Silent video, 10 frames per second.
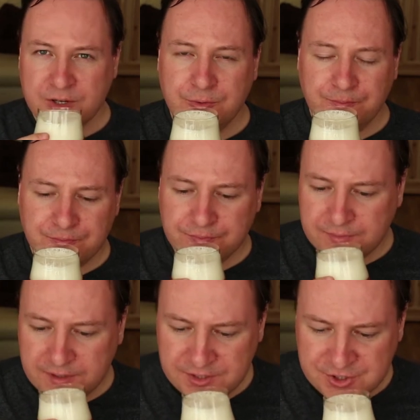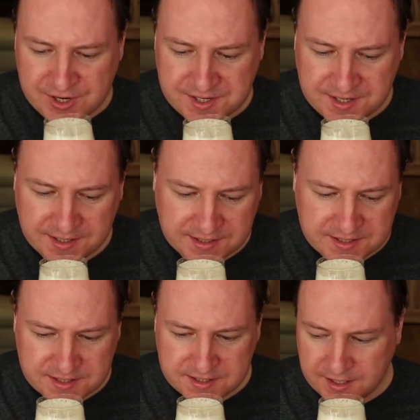So interesting,
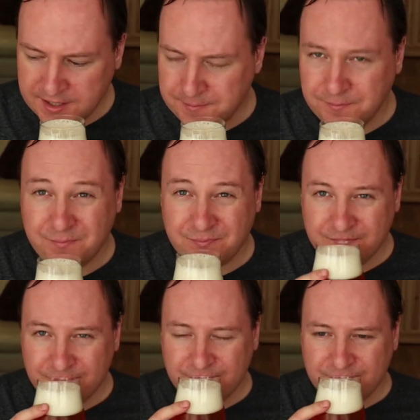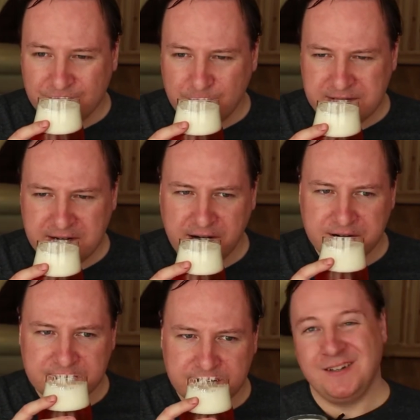it's quite
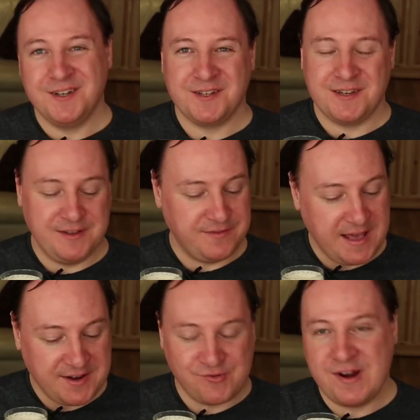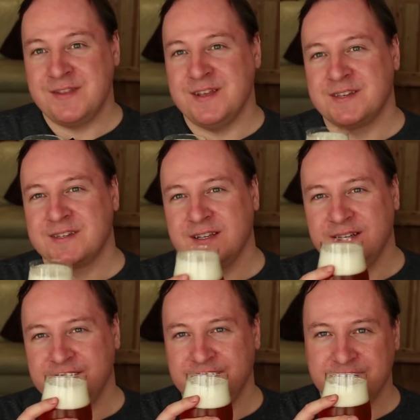tart. Honestly, if I hadn't read this
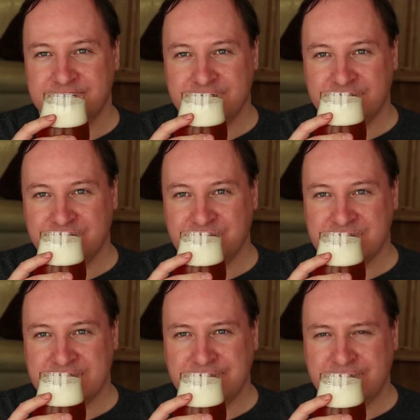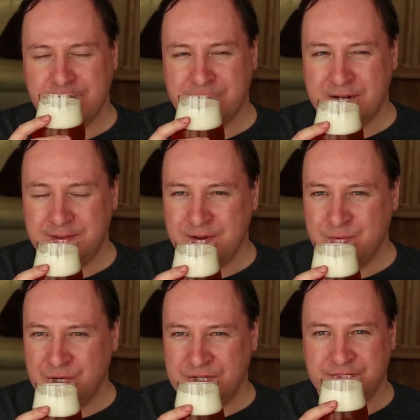and I took a sniff, I
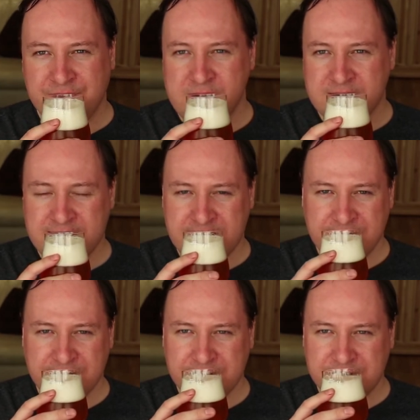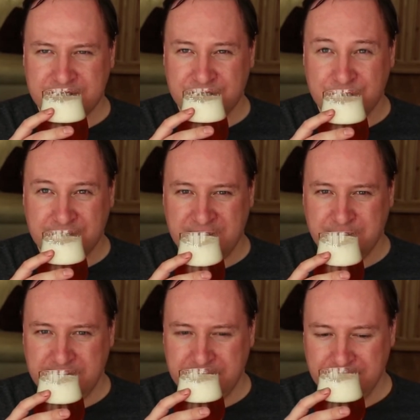probably wouldn't have got anything to do with
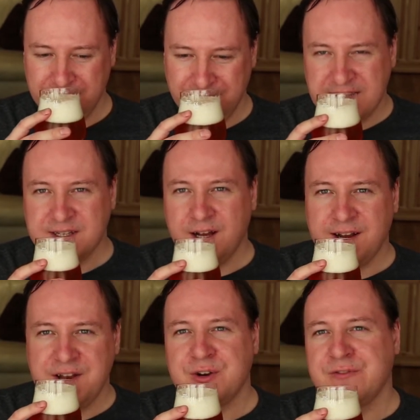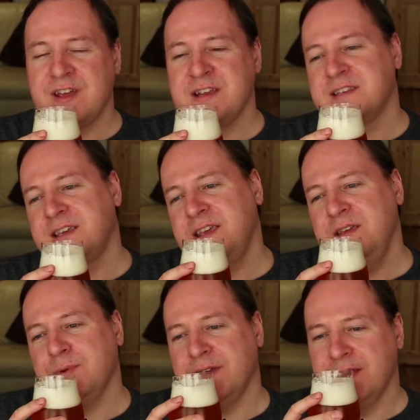kiwi. It's not in your face
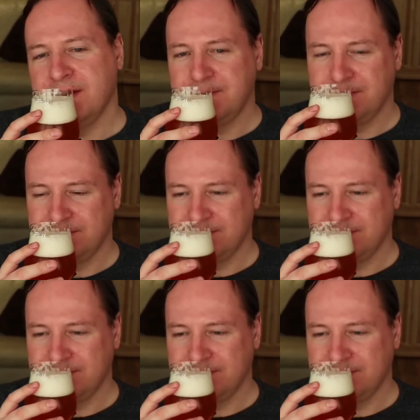kiwi.